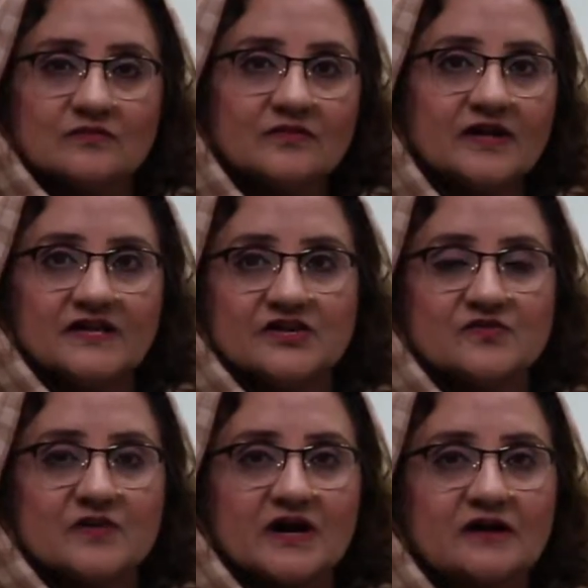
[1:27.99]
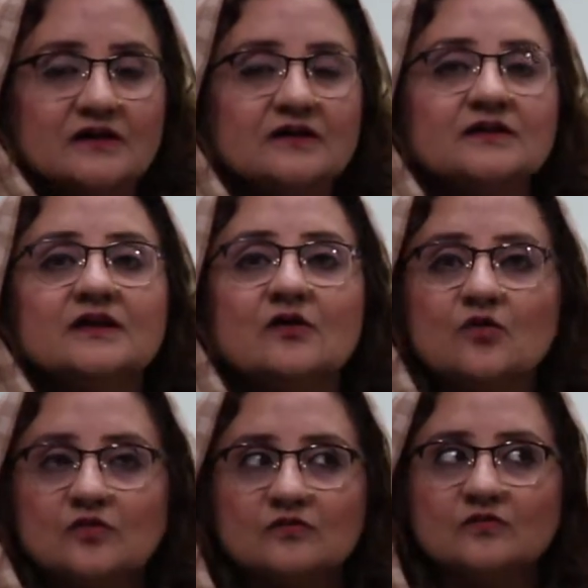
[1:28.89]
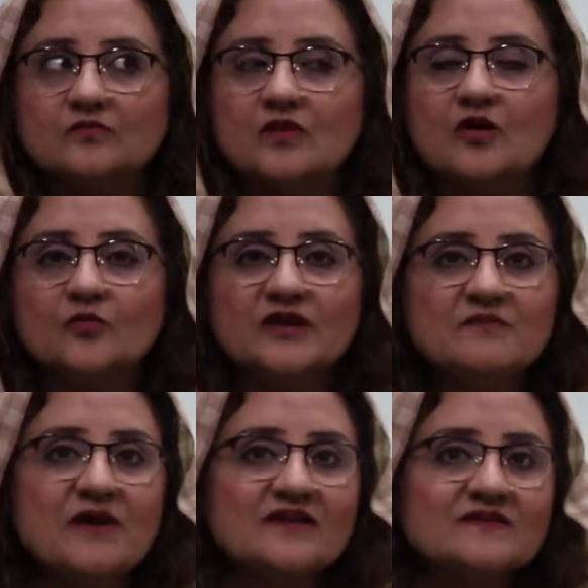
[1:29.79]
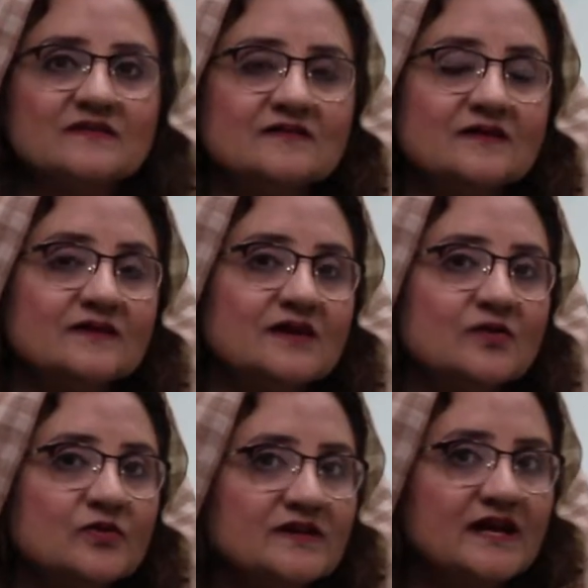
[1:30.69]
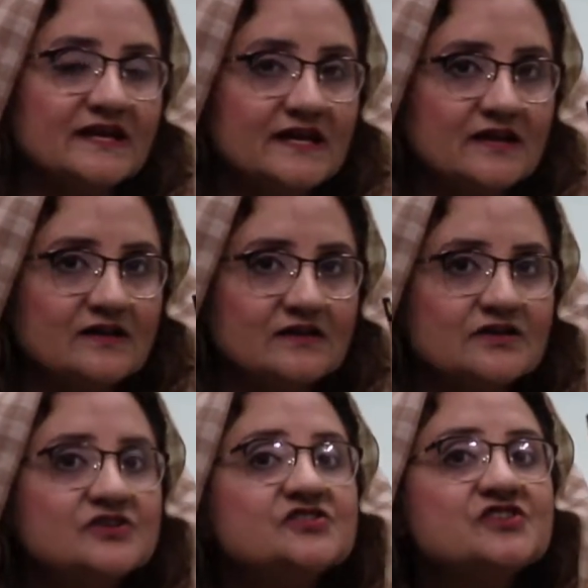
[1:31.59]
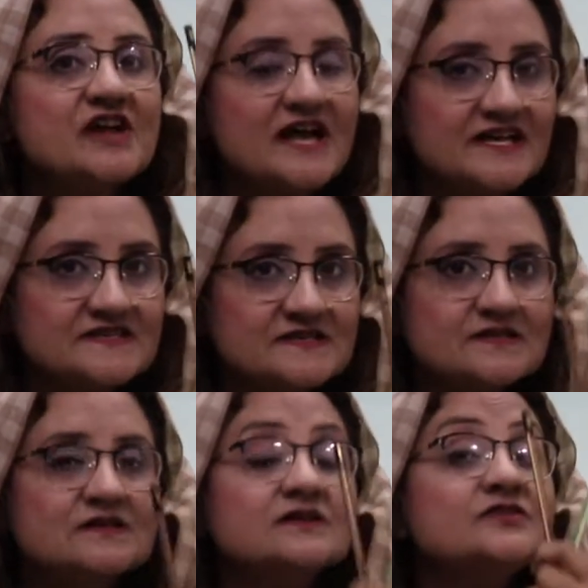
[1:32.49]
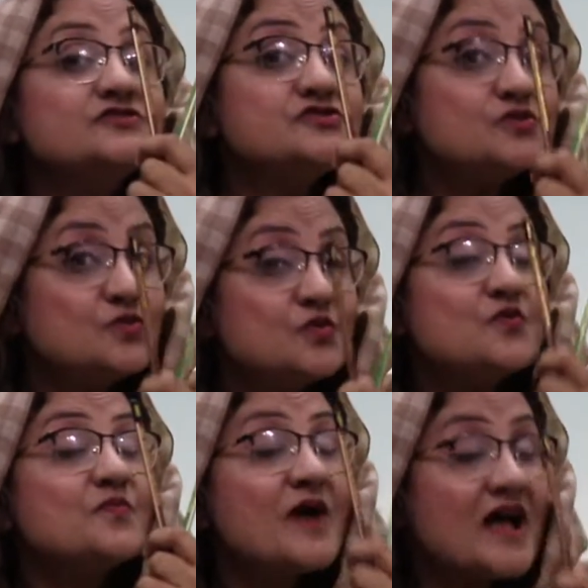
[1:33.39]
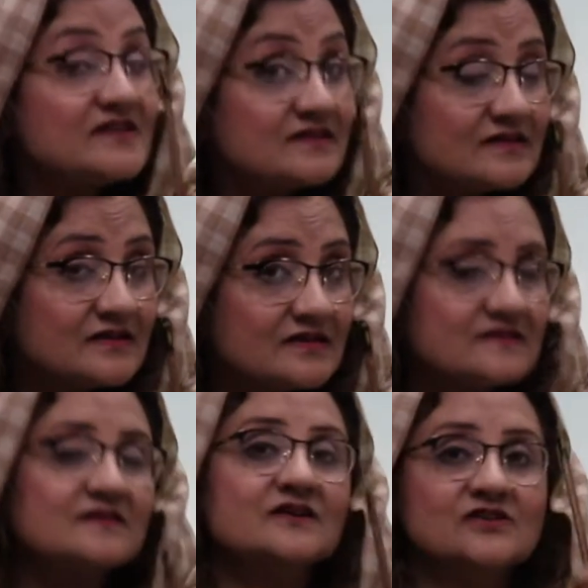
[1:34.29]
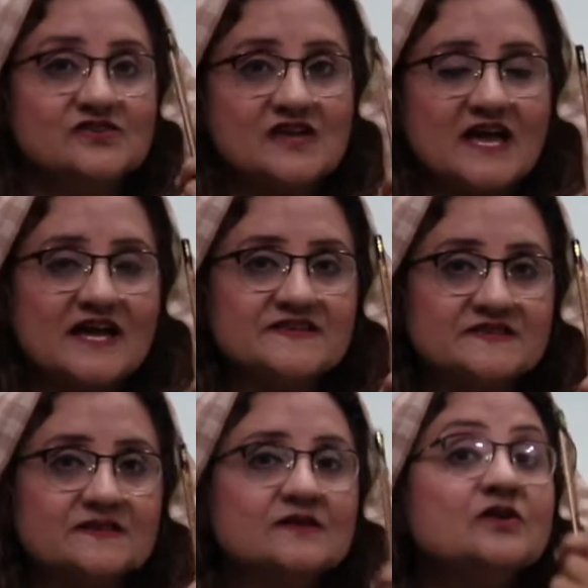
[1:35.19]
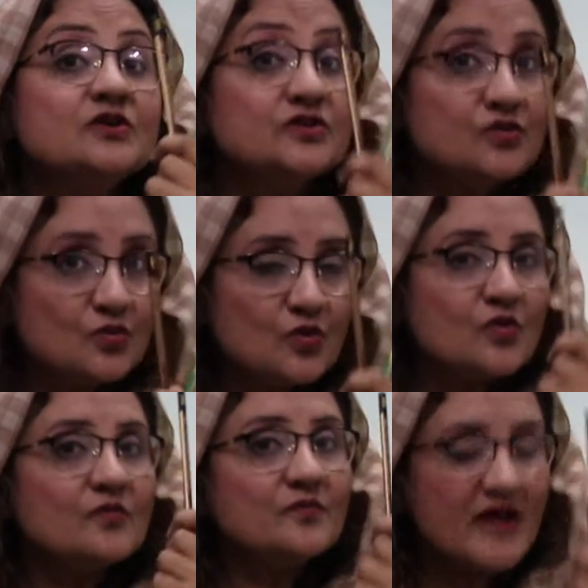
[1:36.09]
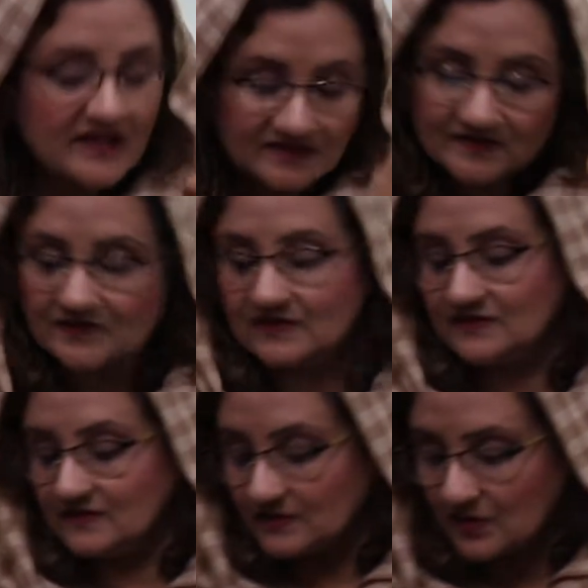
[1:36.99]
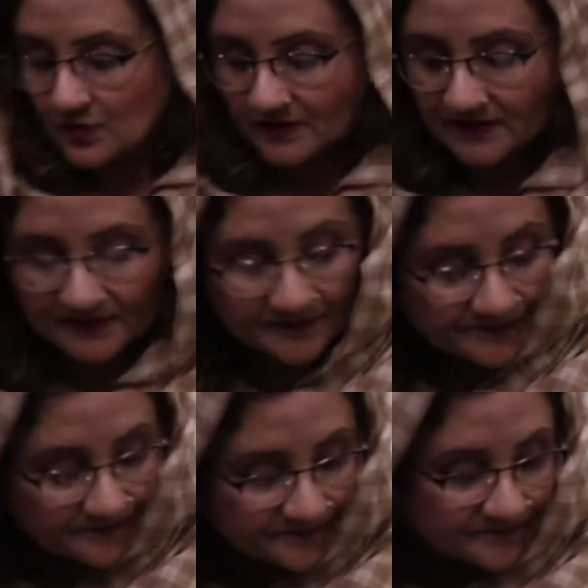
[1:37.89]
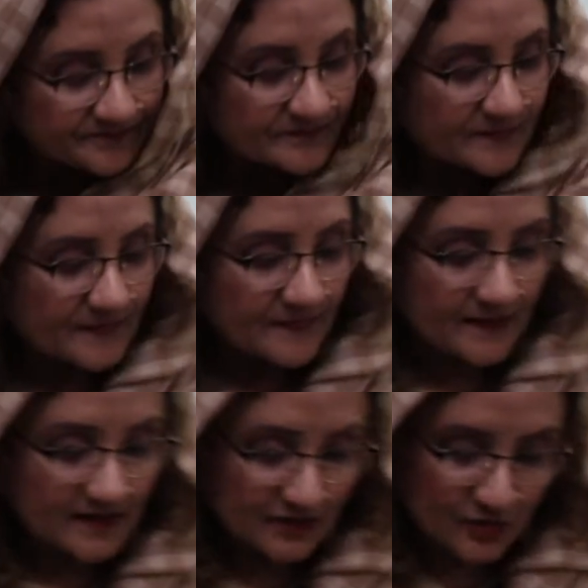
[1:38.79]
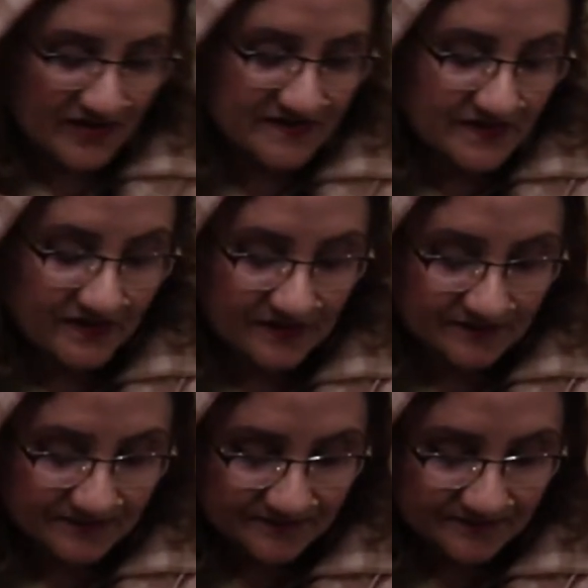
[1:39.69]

Alishma. Now, how many pencils are there with Alia? She has 2 pencils. She has 2 pencils. Good. Look at here.